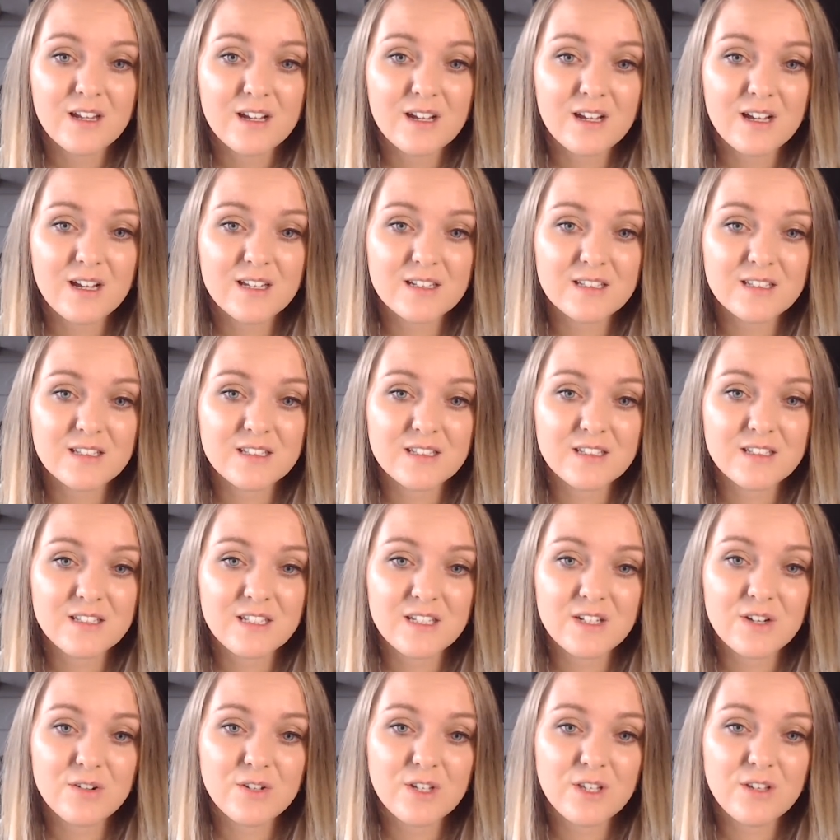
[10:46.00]
and
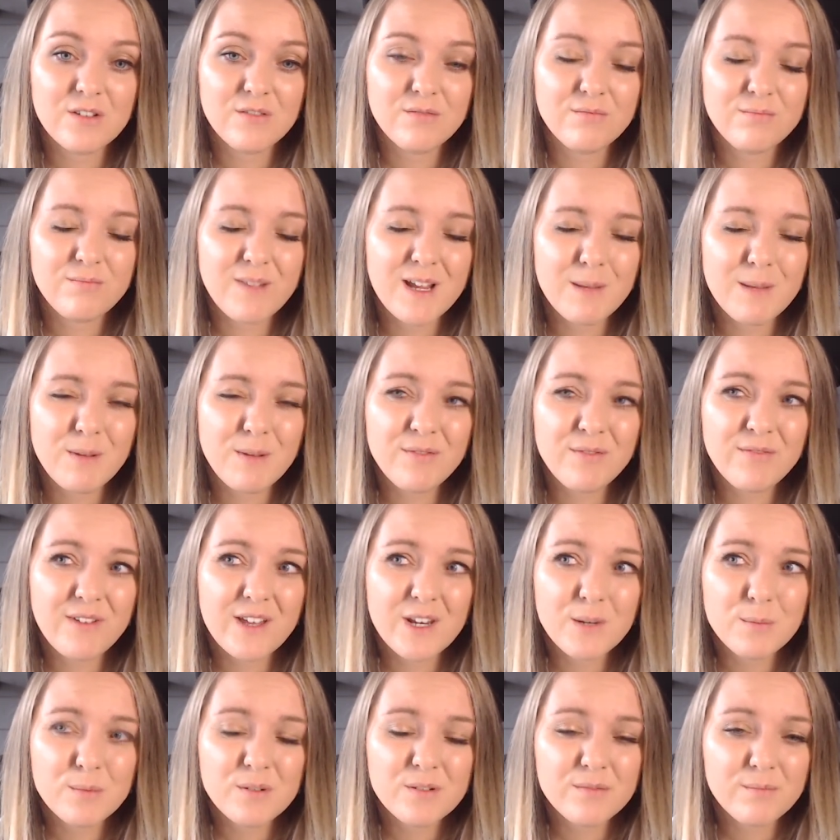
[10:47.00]
you may be fed
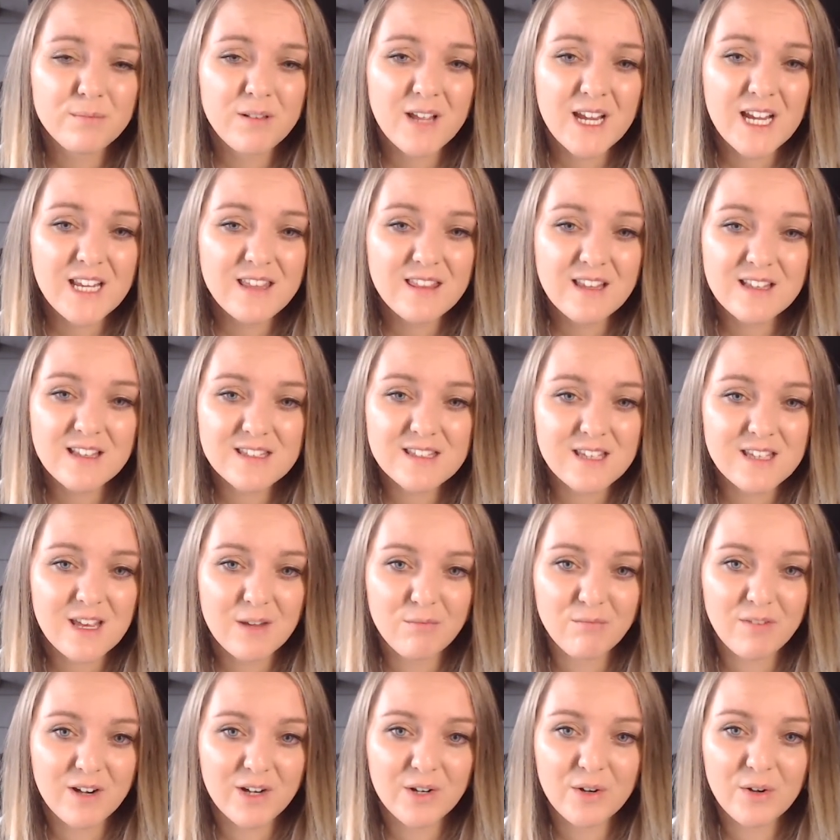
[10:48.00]
up of playing that
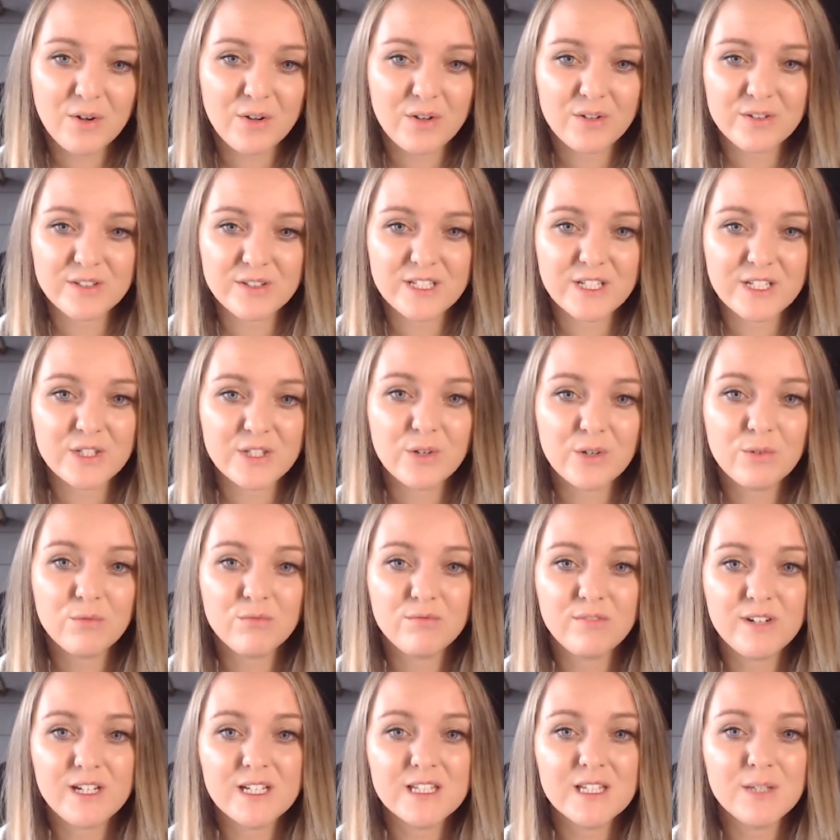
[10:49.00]
same record and you don't
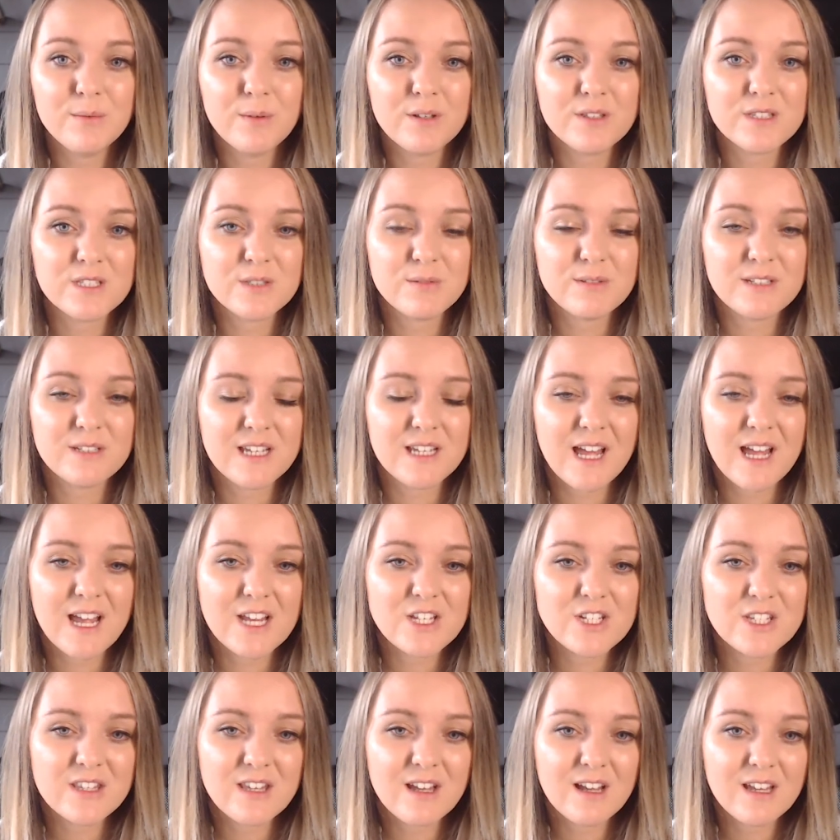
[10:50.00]
really want to
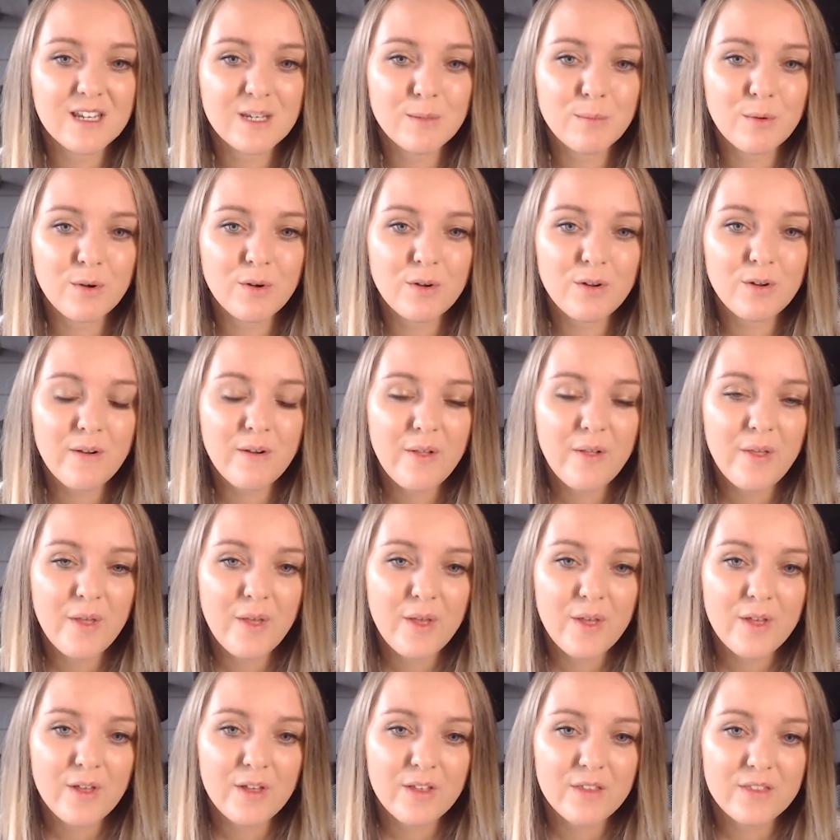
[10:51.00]
engage in that anymore,
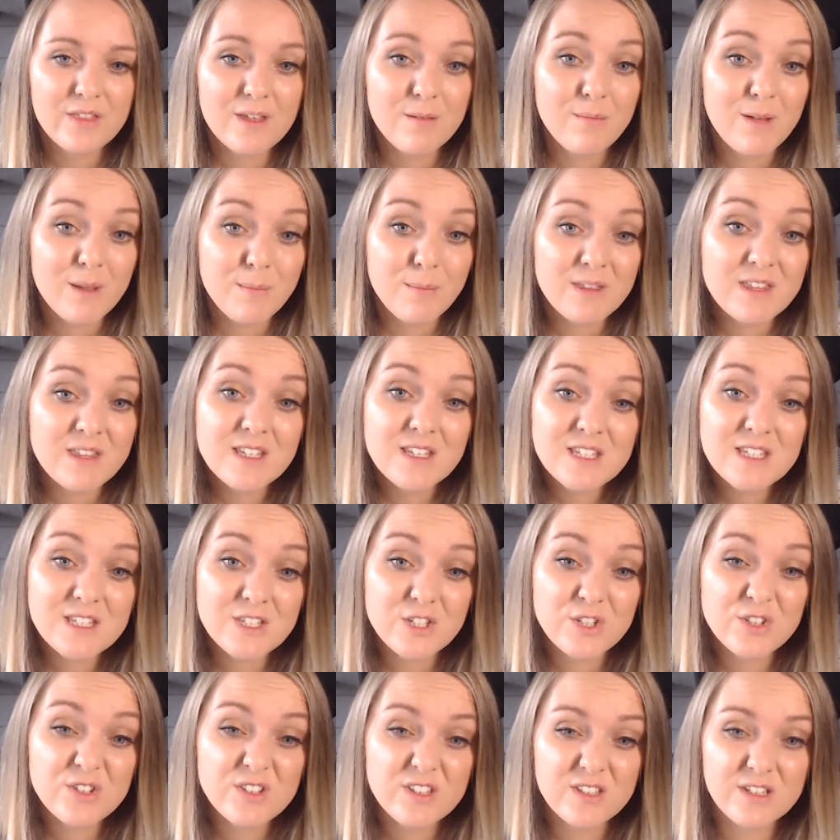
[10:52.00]
then maybe this is
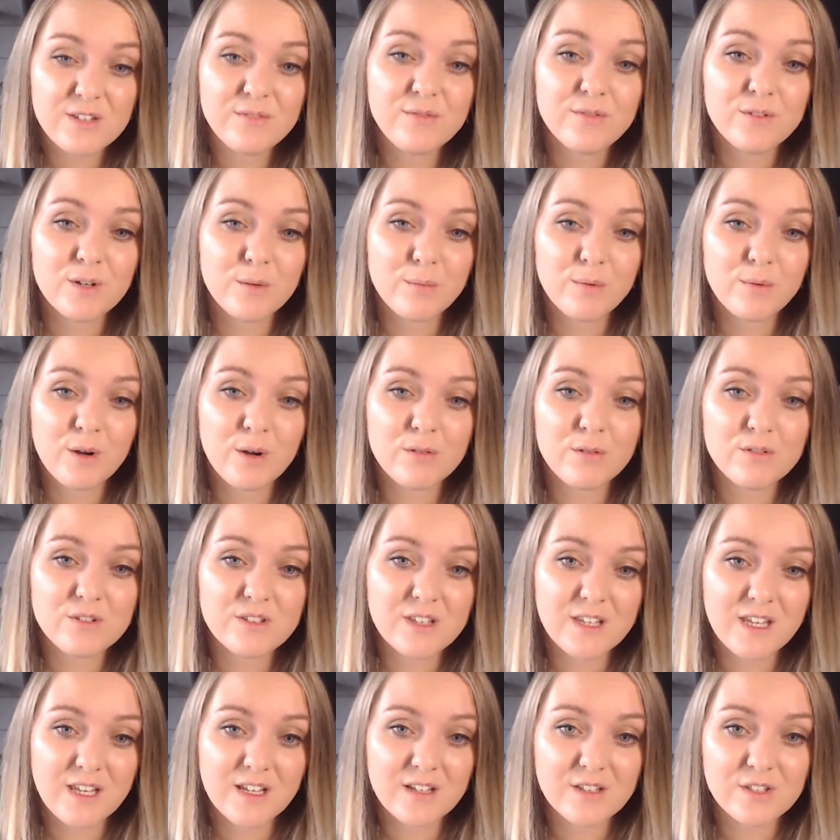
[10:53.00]
just a different approach
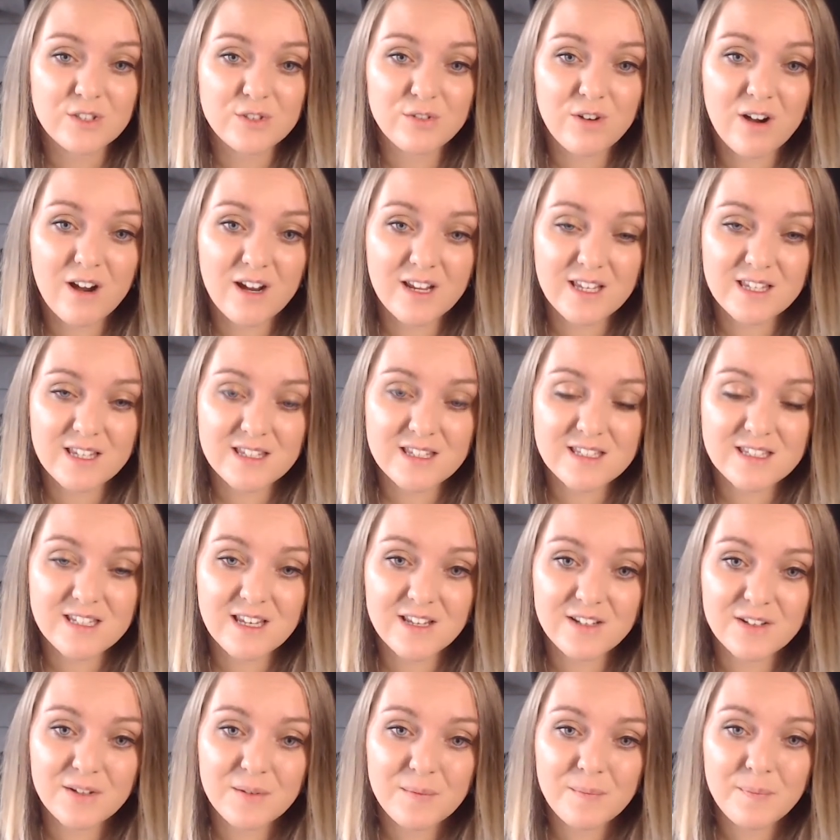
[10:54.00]
that you can try
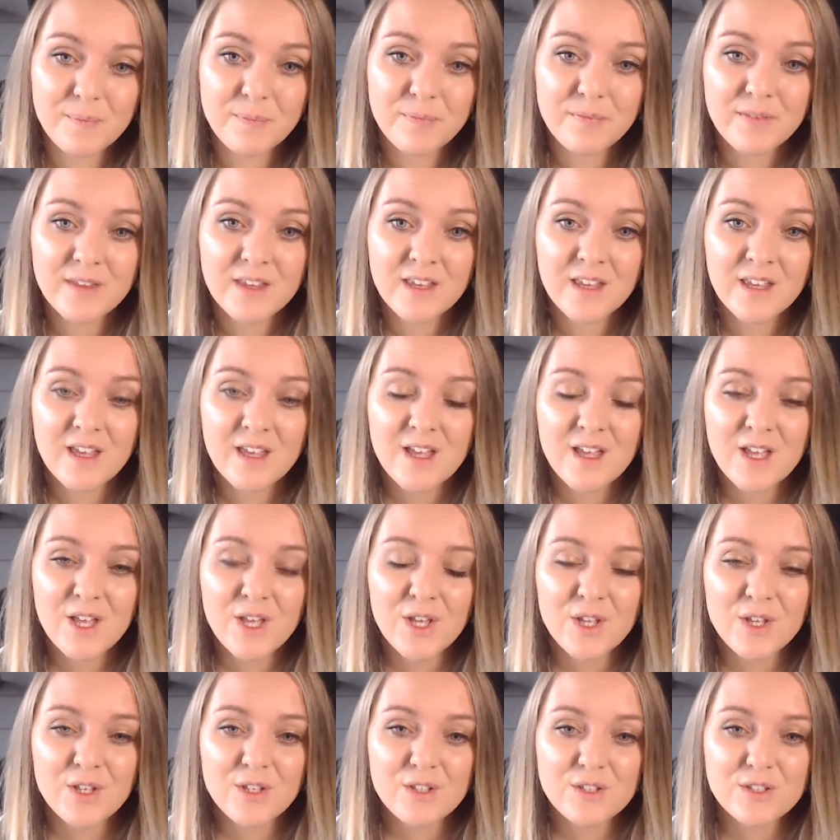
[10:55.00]
instead.
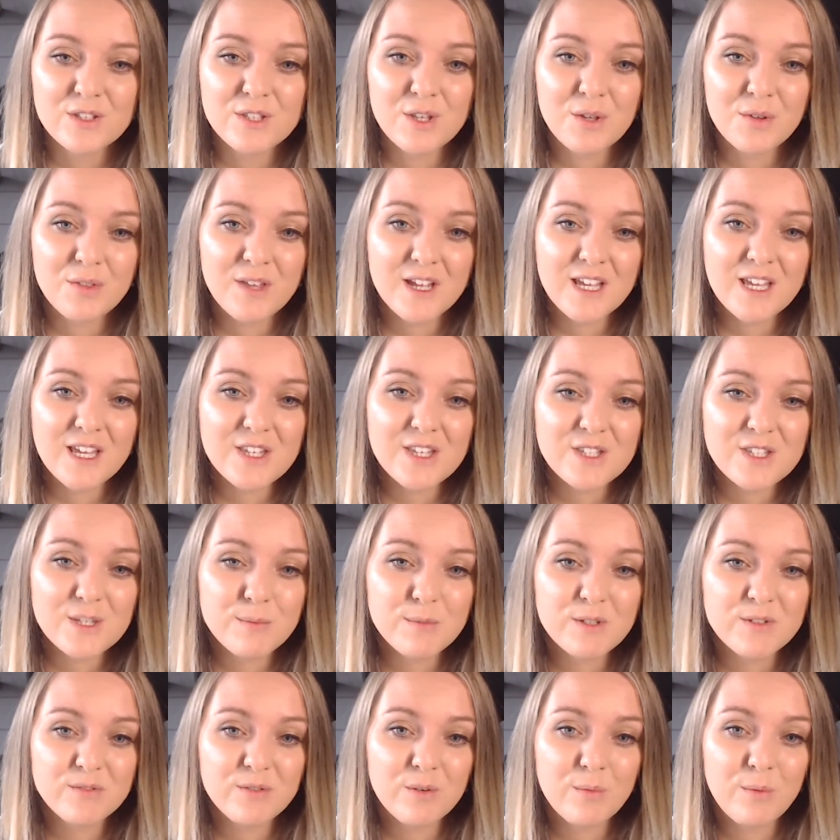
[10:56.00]
So thank you so
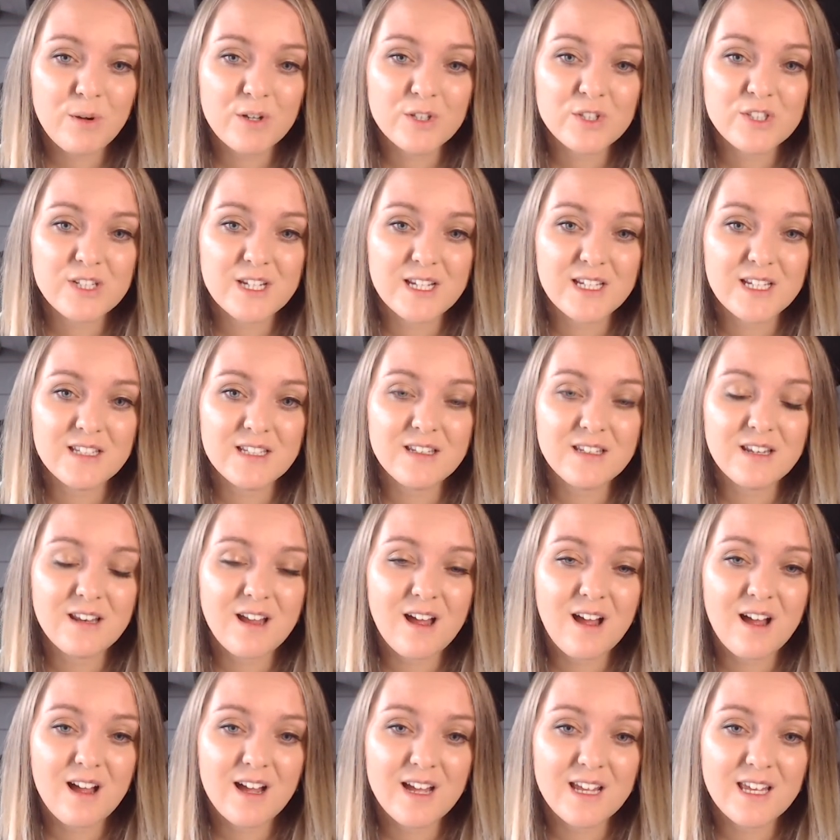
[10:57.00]
much for watching.
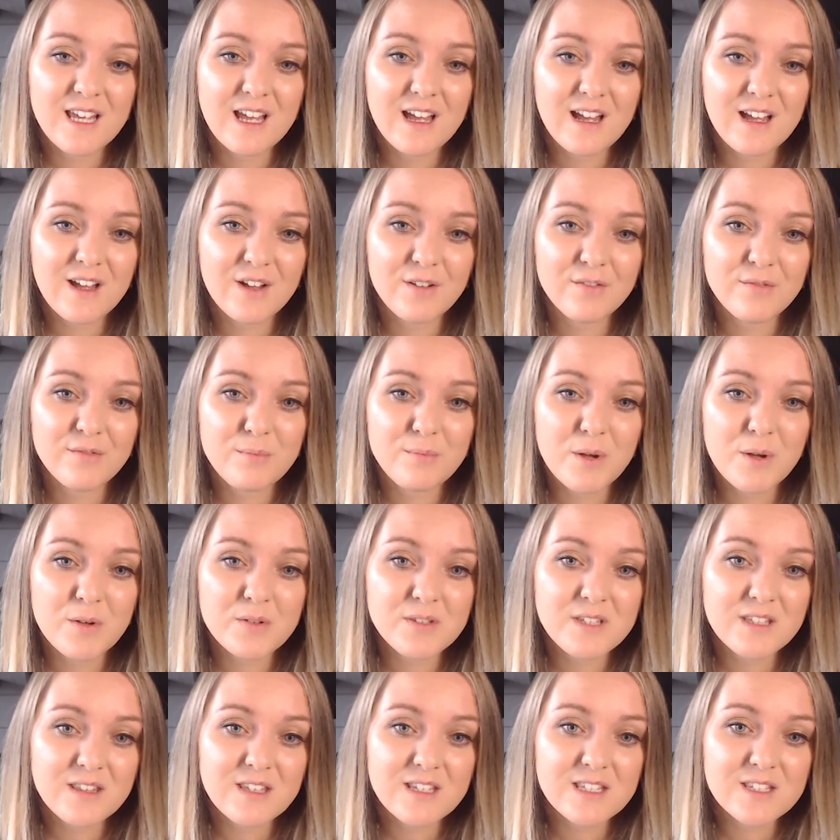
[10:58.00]
I have
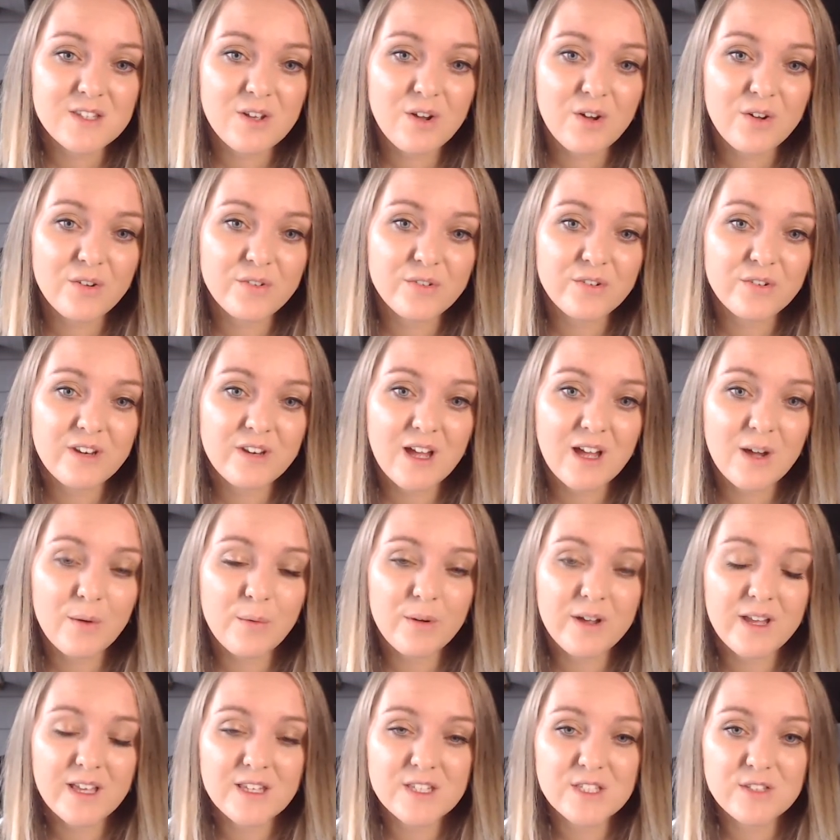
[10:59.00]
posted this on
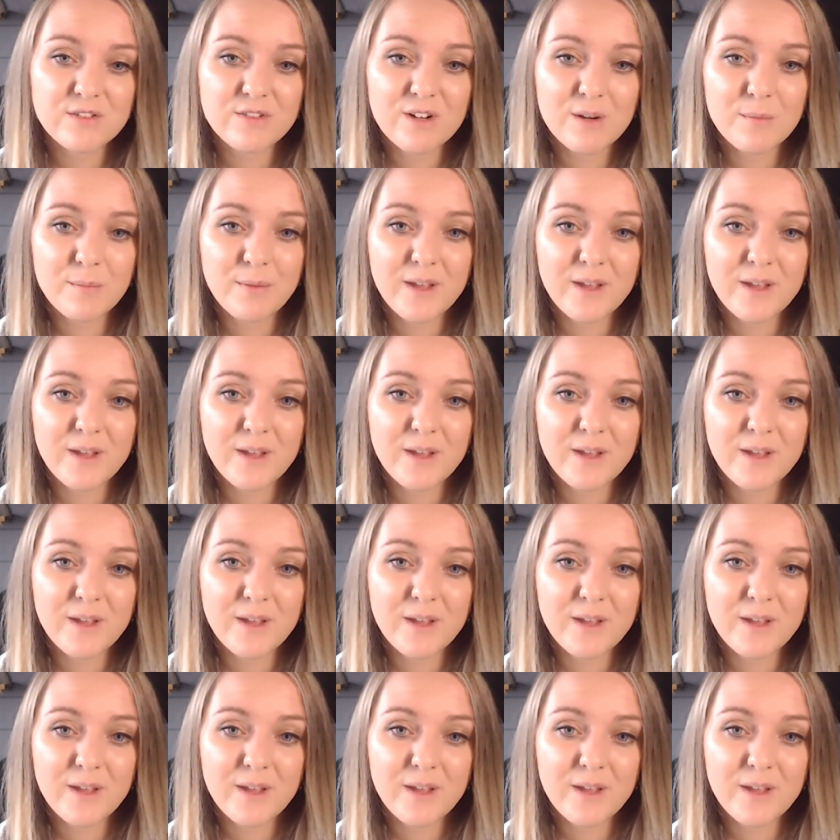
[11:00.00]
our Instagram